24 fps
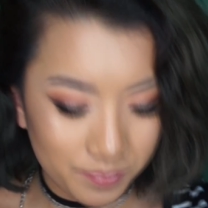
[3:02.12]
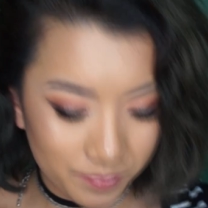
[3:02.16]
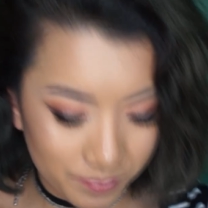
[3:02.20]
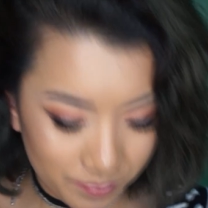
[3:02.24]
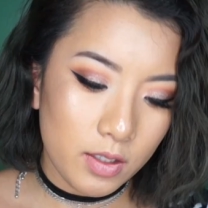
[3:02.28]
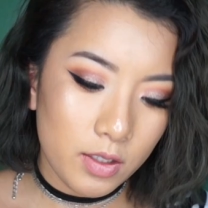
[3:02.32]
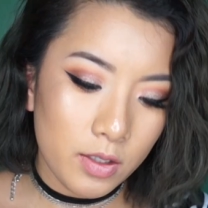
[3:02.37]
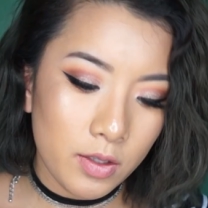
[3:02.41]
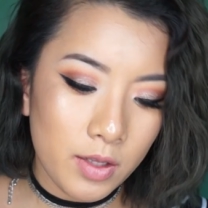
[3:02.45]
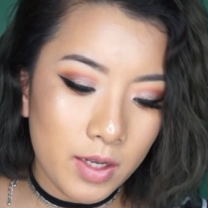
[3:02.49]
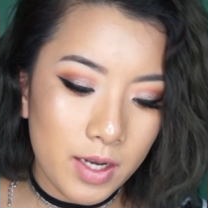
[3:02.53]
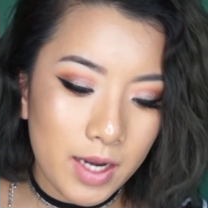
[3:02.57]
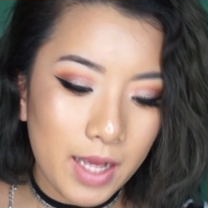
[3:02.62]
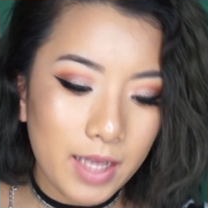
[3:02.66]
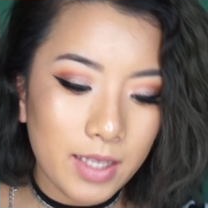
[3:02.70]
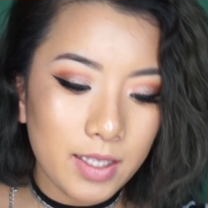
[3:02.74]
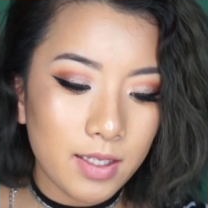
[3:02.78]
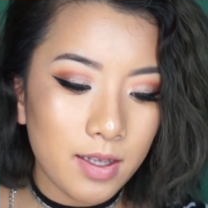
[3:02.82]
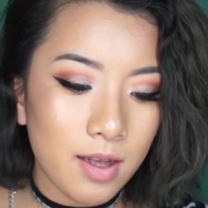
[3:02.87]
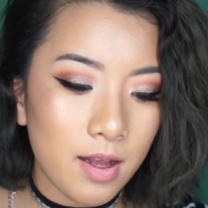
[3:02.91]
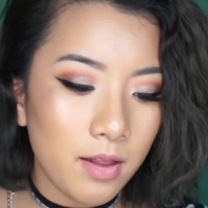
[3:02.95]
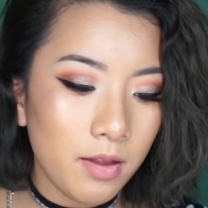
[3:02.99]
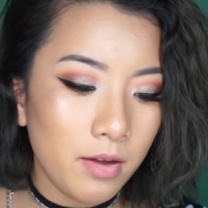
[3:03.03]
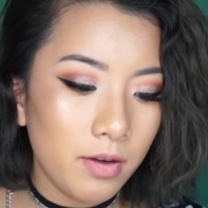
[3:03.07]
So the next
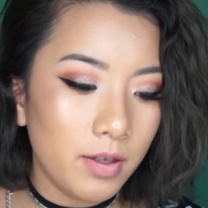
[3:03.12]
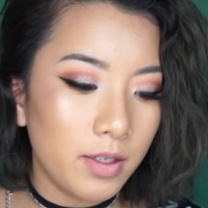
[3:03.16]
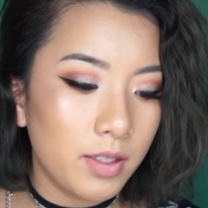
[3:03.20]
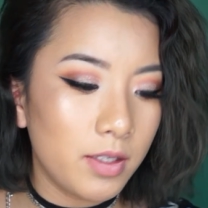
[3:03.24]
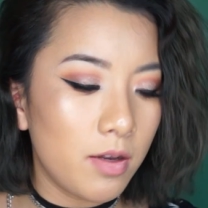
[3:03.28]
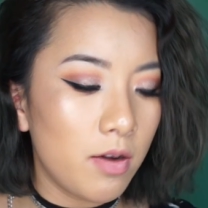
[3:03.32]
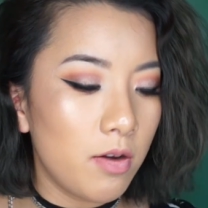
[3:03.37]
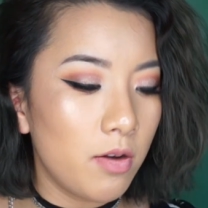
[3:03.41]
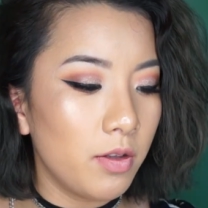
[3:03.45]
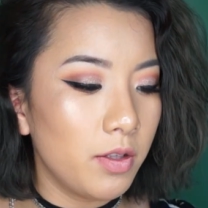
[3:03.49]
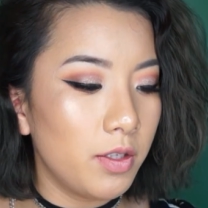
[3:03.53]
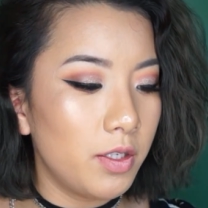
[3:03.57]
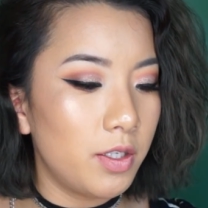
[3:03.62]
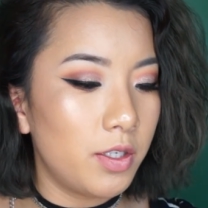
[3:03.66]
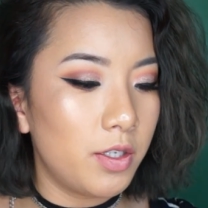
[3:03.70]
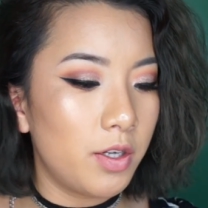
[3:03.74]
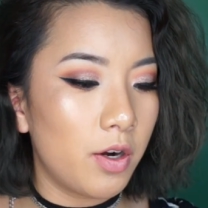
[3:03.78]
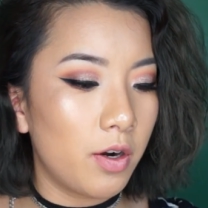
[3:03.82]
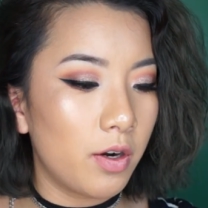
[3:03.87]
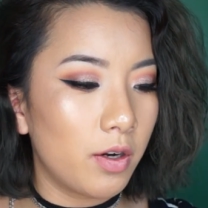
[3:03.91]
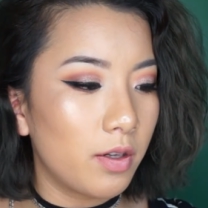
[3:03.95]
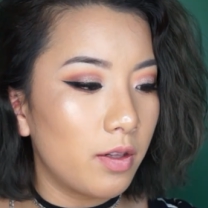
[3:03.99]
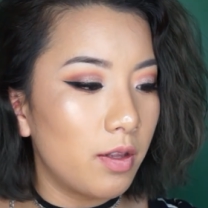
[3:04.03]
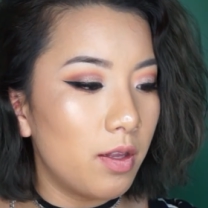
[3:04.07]
color is called
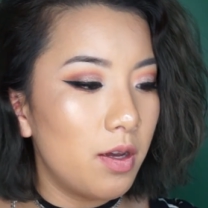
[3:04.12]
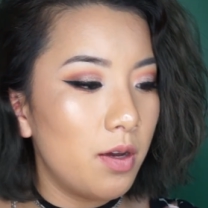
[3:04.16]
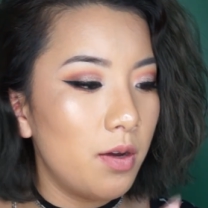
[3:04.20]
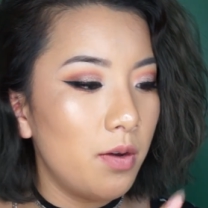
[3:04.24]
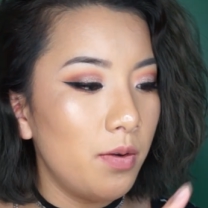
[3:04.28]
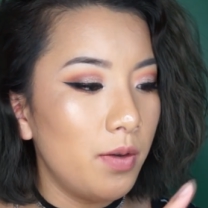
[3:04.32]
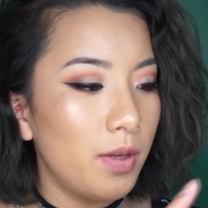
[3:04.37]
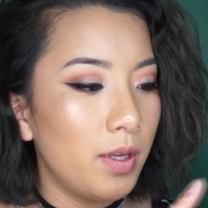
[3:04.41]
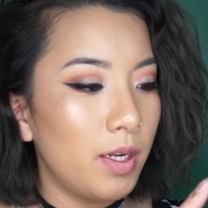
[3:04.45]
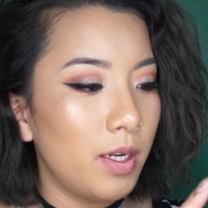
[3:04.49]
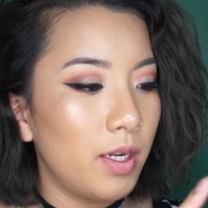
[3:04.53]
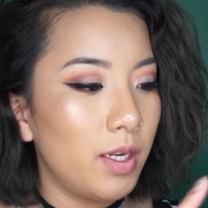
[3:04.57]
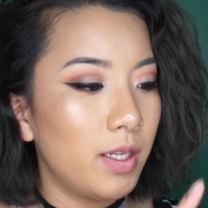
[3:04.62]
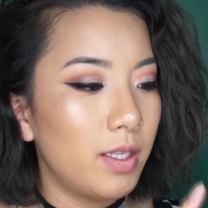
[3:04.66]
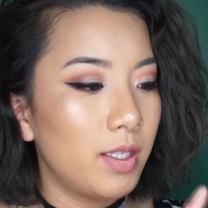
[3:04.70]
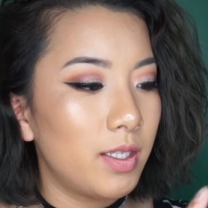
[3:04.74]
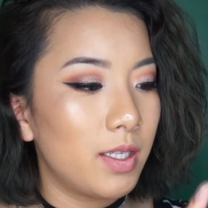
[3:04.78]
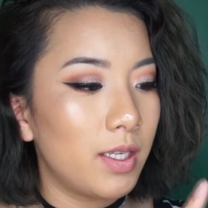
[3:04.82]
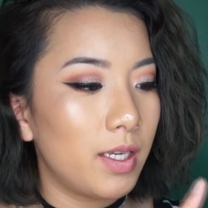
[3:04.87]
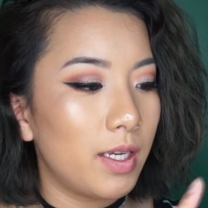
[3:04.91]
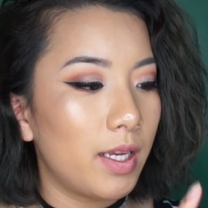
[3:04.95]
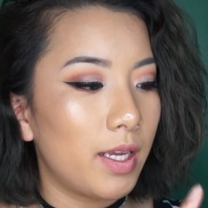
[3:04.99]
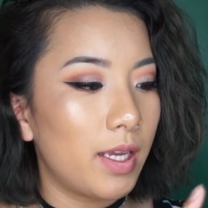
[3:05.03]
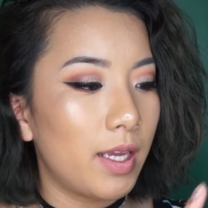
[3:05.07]
Star Glow, and it
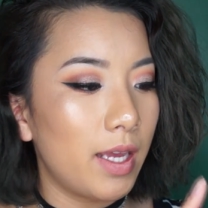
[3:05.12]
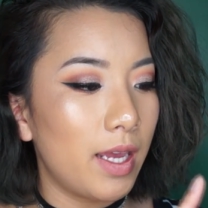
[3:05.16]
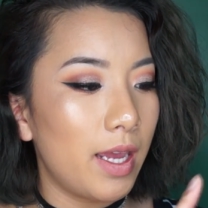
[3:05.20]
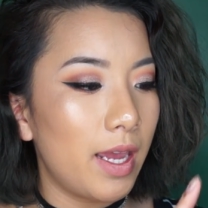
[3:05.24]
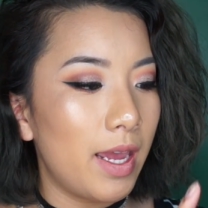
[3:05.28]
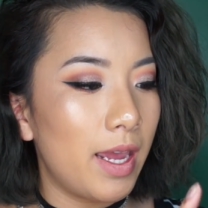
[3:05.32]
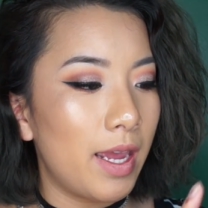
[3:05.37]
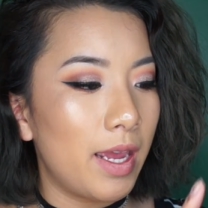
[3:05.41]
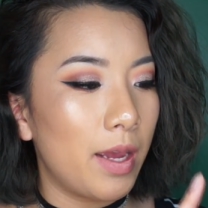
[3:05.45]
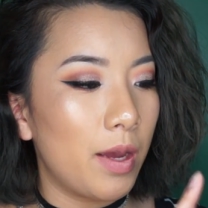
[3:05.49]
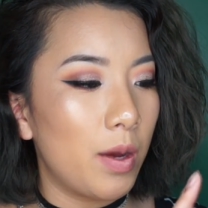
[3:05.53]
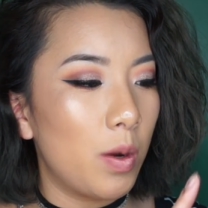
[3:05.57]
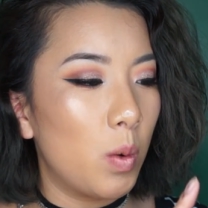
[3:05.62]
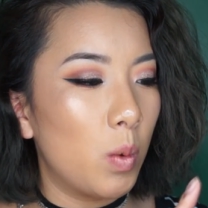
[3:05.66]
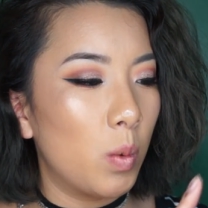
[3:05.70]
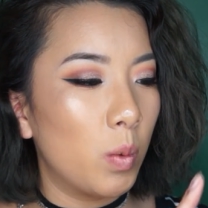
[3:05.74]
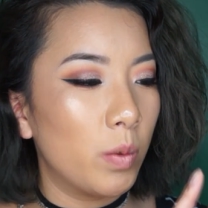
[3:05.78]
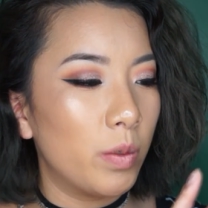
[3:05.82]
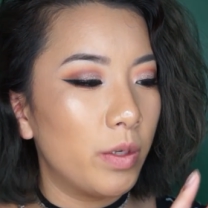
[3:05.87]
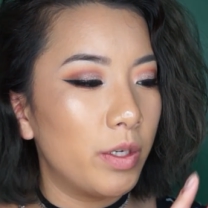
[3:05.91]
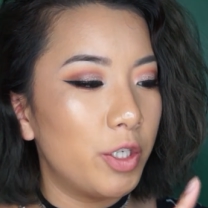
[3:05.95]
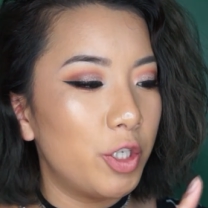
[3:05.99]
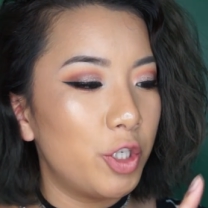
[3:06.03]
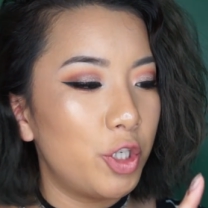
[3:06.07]
is like a
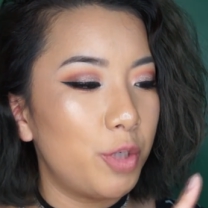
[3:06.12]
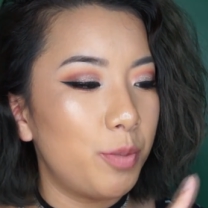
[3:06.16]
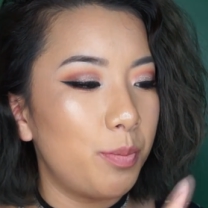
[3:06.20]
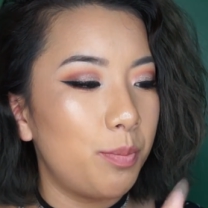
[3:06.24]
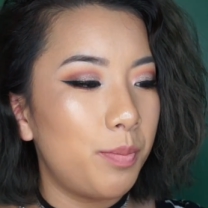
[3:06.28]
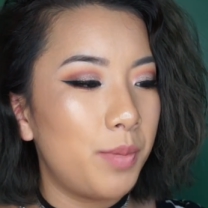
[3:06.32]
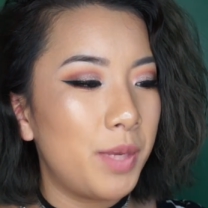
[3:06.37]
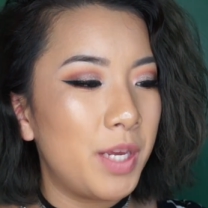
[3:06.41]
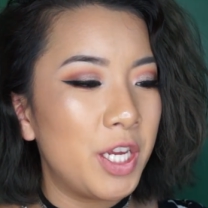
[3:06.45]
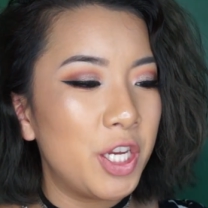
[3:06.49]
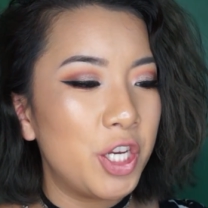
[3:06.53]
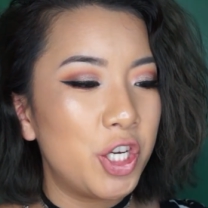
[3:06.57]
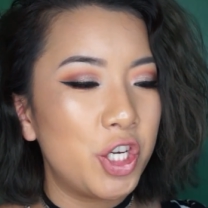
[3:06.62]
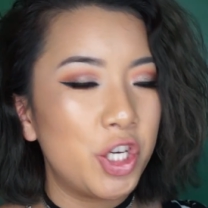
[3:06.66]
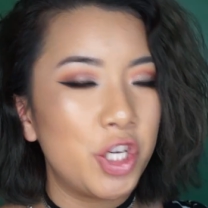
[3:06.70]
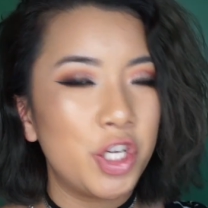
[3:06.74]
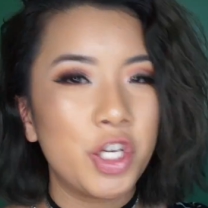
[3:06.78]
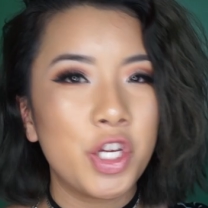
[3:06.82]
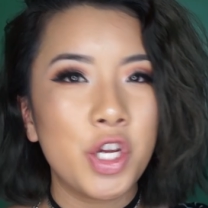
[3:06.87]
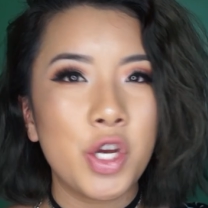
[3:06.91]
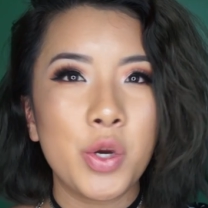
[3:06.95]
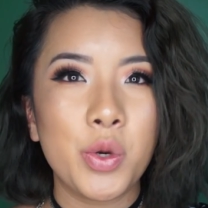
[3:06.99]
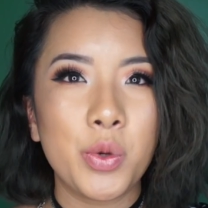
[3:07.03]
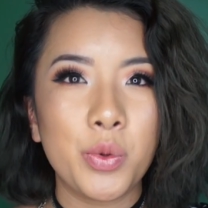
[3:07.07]
orange peach
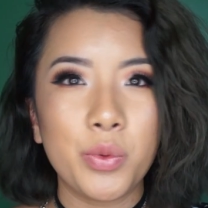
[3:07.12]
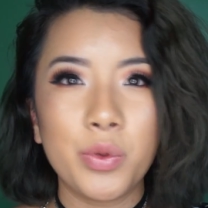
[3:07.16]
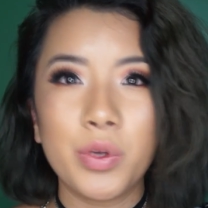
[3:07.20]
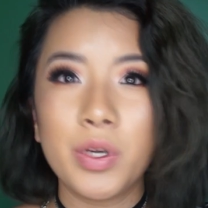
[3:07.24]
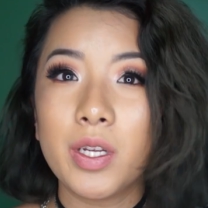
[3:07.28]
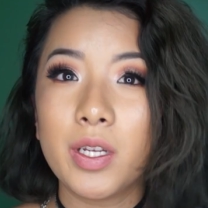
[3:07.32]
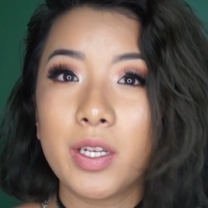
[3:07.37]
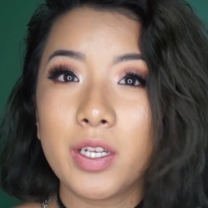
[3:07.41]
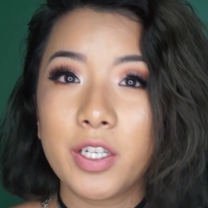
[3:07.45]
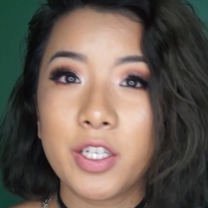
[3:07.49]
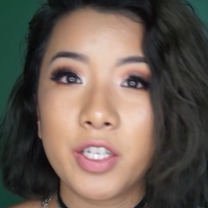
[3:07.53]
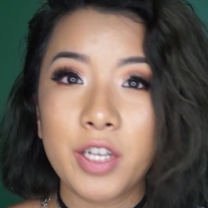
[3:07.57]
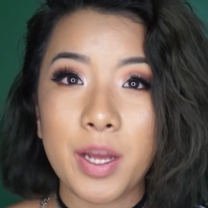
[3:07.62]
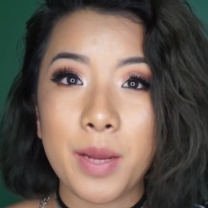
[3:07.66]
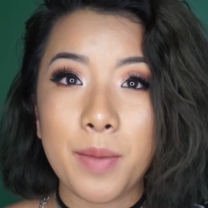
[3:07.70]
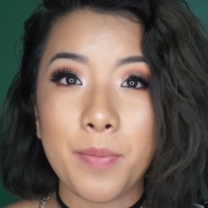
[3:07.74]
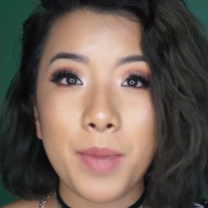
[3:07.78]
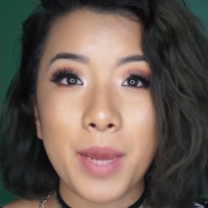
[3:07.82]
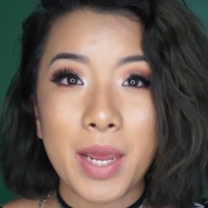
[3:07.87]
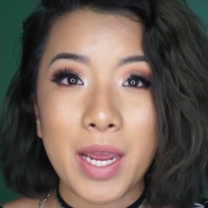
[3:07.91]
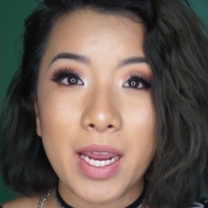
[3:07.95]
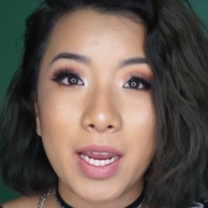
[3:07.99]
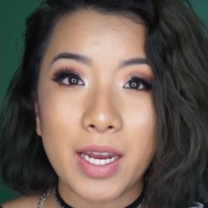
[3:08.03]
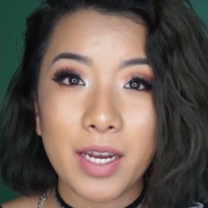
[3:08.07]
toned
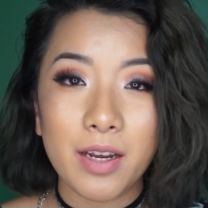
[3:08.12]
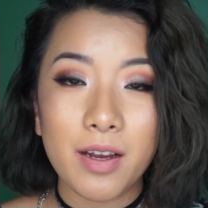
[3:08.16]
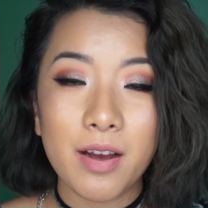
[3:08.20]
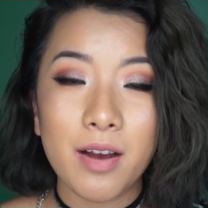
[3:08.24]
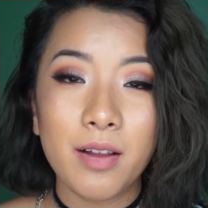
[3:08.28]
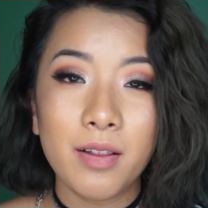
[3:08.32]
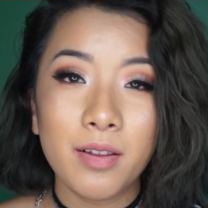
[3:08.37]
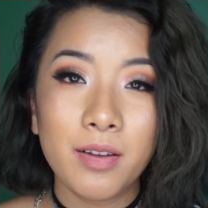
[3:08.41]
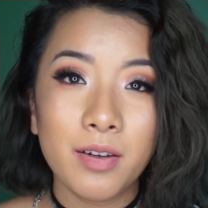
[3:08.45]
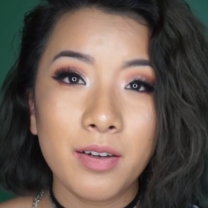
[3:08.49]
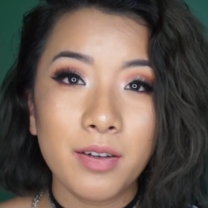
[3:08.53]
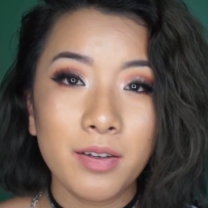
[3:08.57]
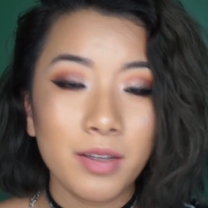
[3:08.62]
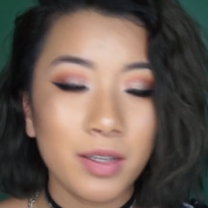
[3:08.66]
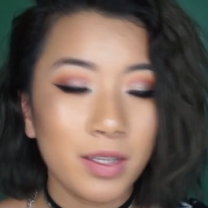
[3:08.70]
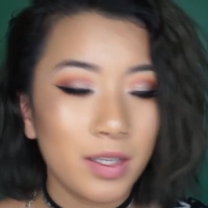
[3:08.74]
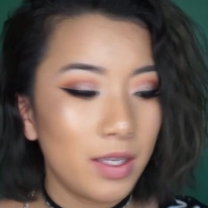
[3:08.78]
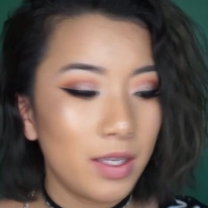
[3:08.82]
champagne color.